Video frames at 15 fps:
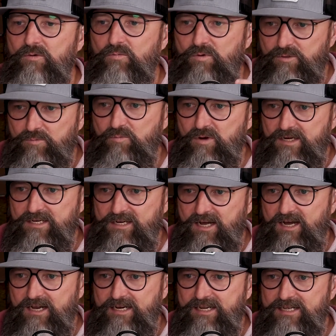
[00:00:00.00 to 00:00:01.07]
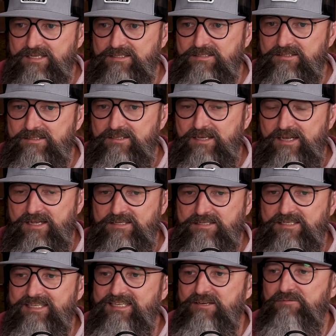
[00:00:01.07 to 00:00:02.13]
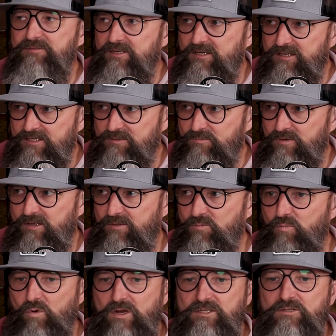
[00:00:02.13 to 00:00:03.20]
with what God has gifted us with. What